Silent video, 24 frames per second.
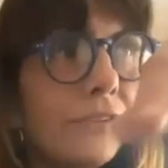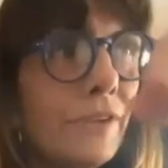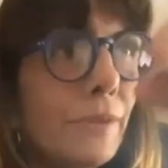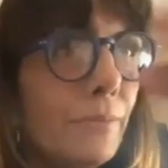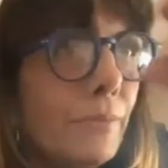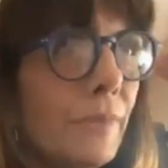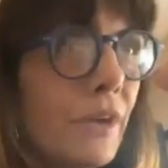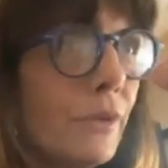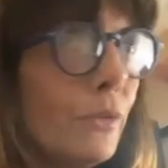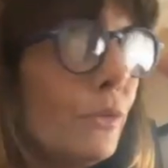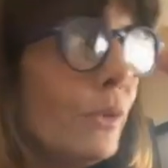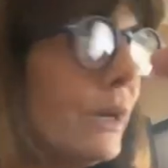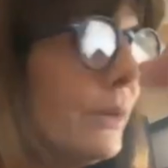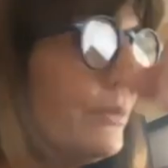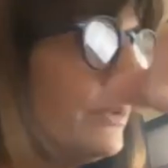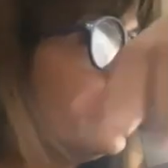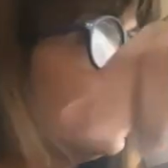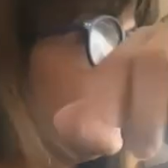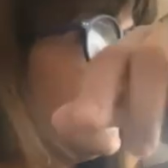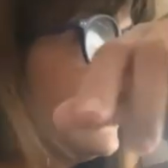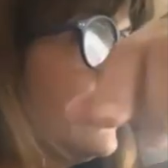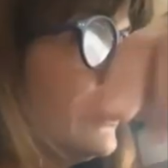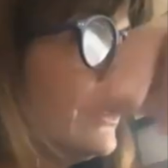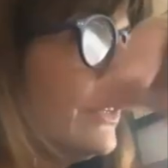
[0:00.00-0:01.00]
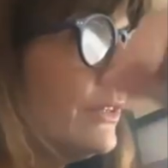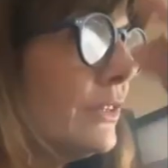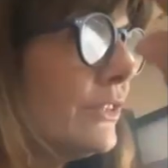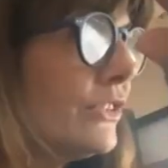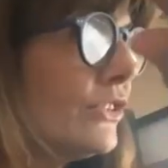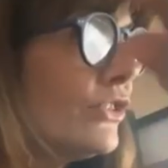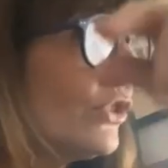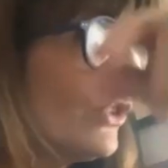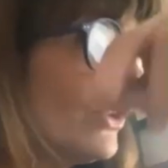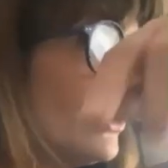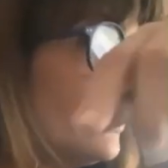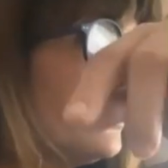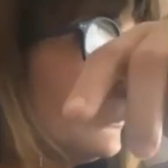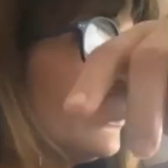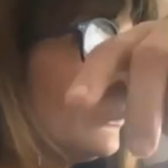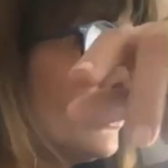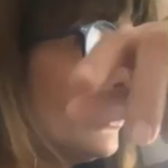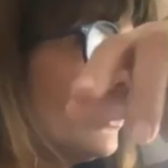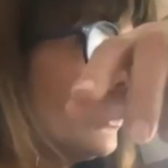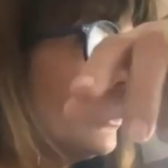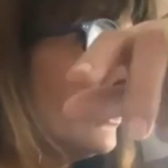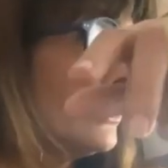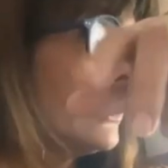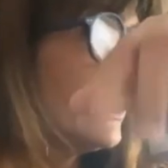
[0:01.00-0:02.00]
my web is Jeremy
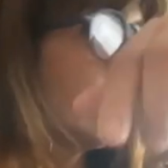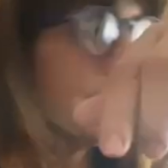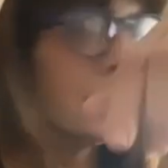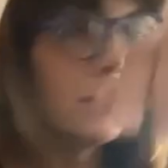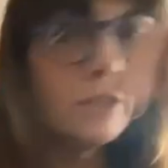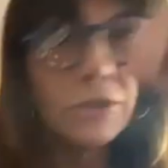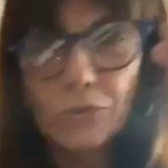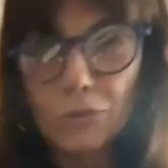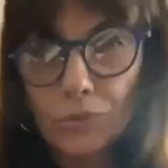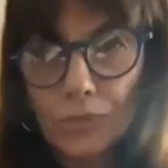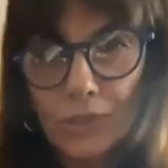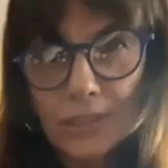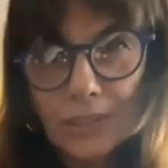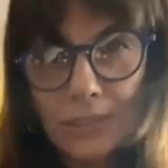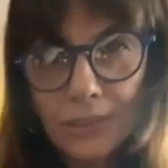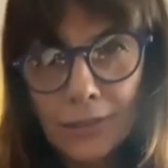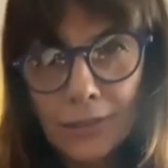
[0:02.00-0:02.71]
took, and I use it.